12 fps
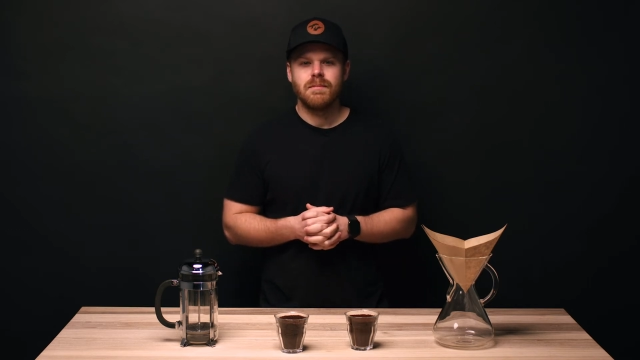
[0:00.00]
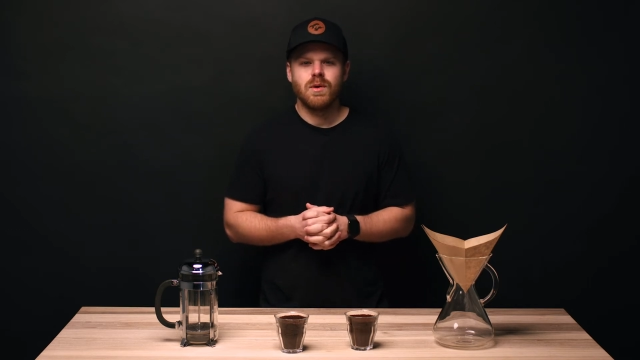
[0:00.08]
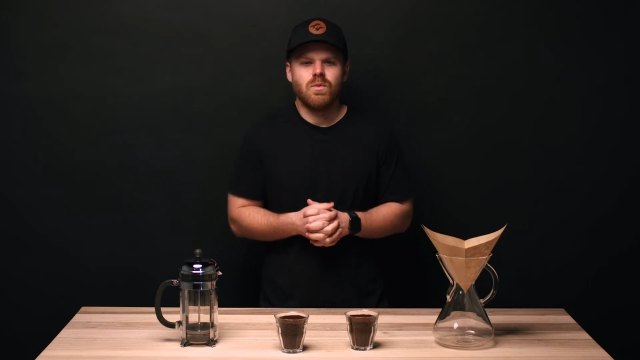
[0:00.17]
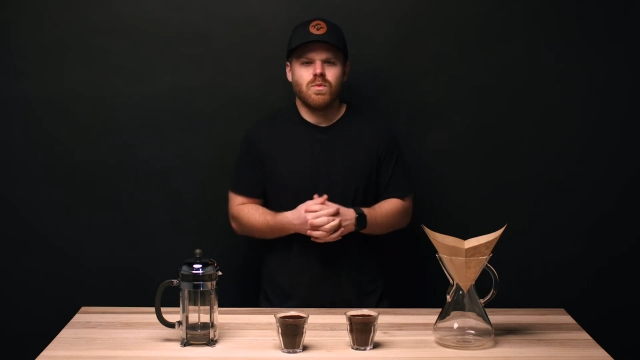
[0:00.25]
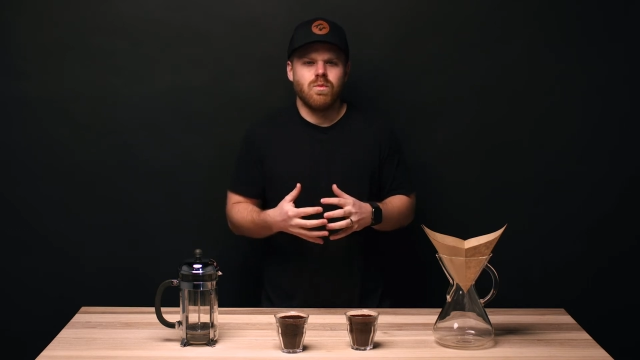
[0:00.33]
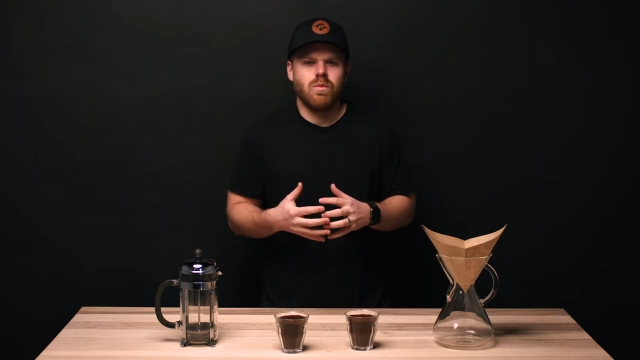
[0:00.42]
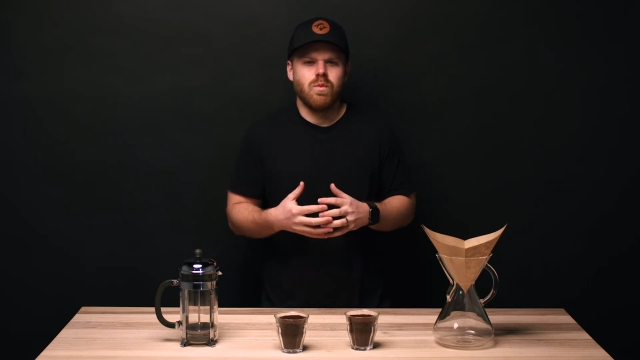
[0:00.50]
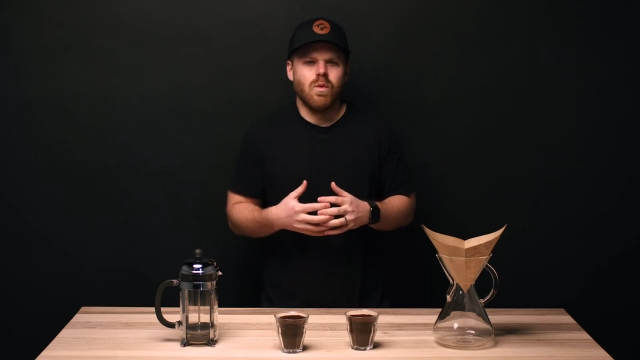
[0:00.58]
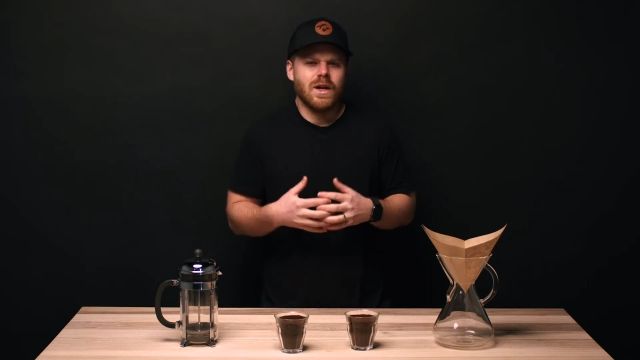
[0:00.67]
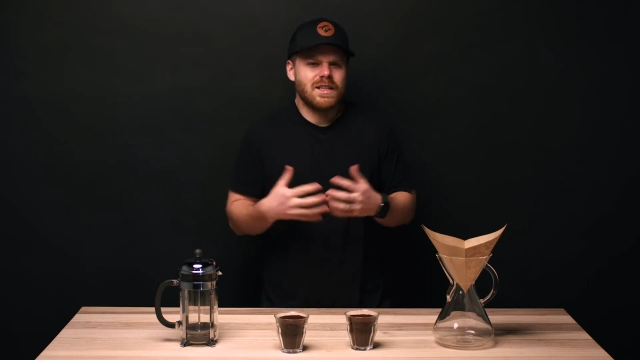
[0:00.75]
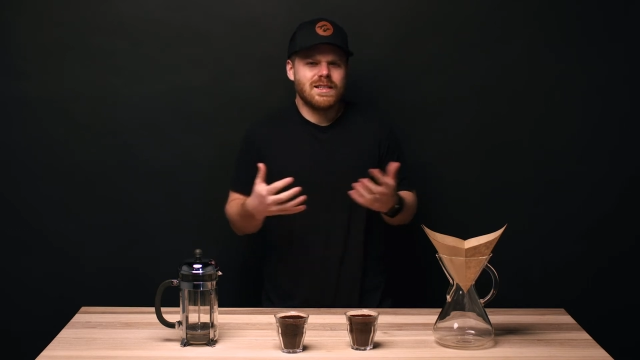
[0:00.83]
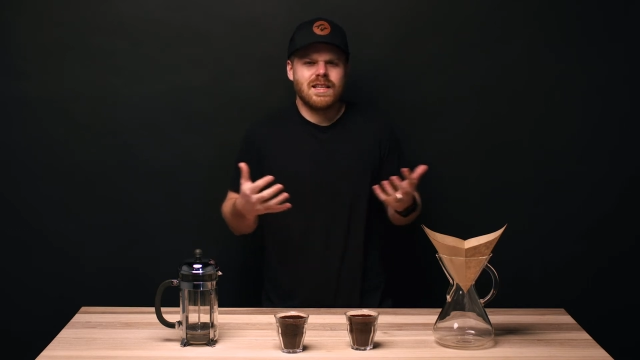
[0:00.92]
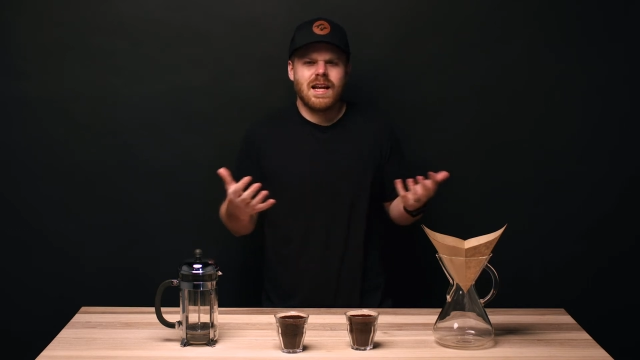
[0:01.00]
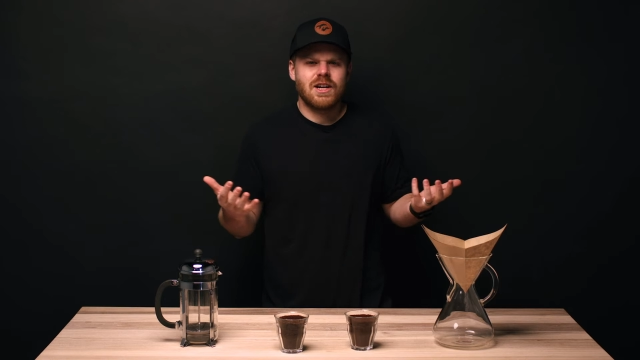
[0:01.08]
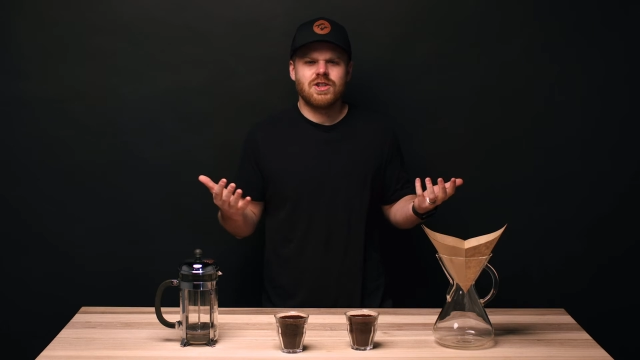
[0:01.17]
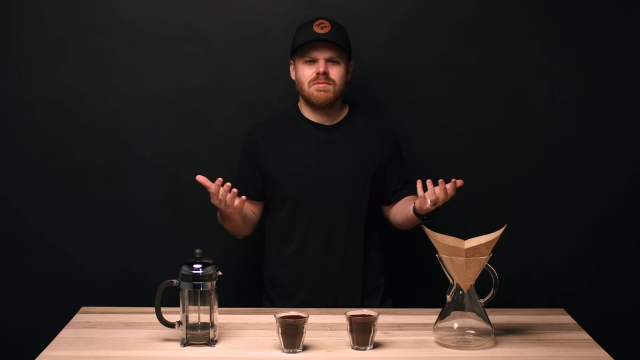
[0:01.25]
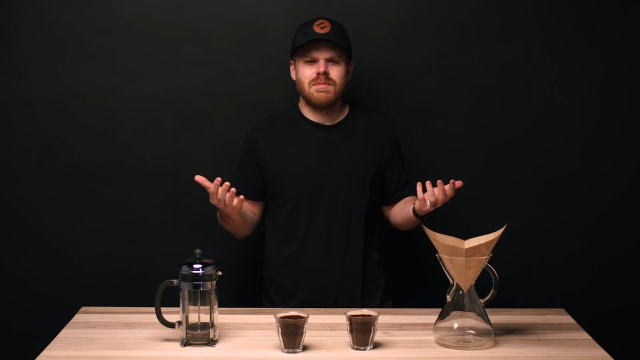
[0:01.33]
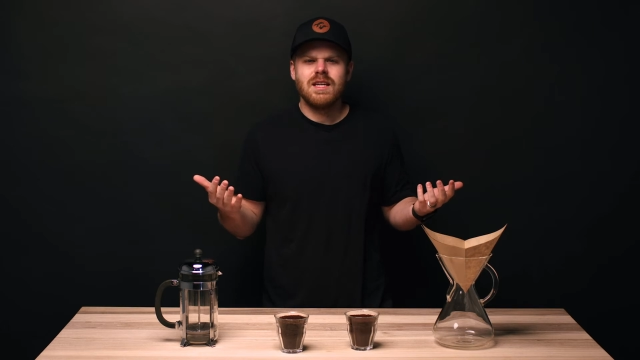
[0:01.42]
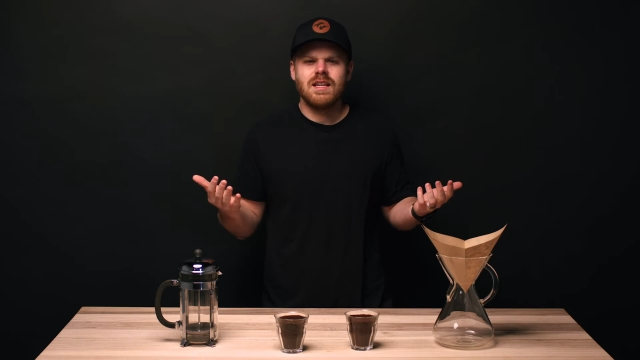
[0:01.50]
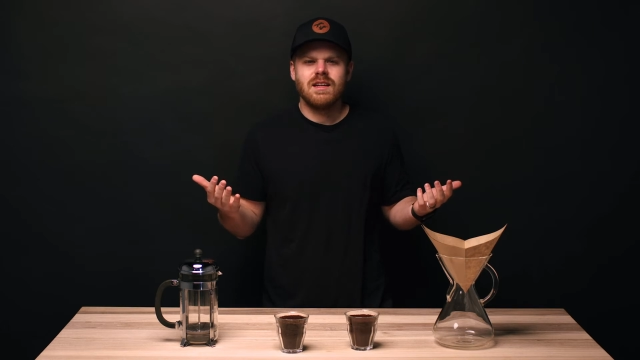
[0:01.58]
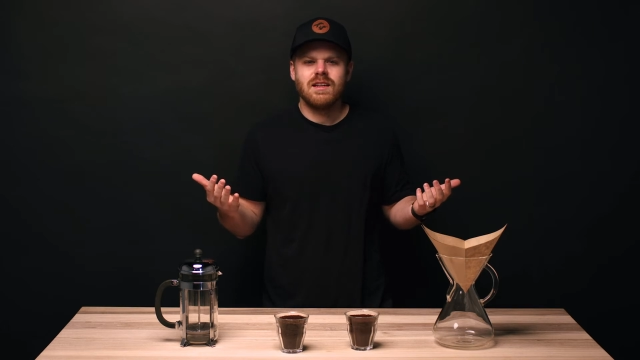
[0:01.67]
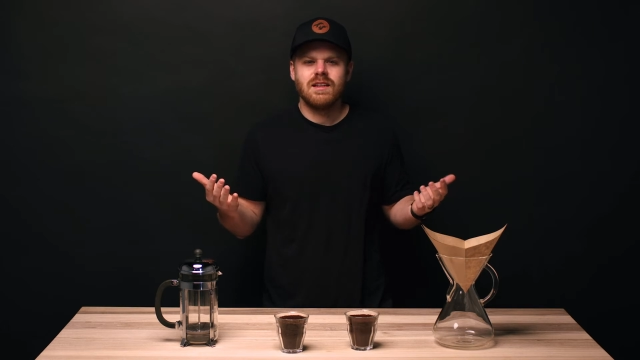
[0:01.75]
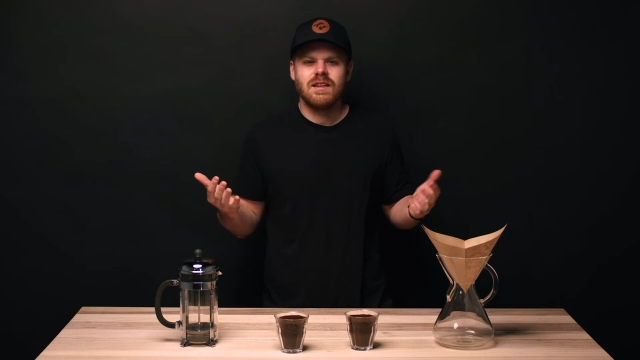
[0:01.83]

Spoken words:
But what does that actually mean?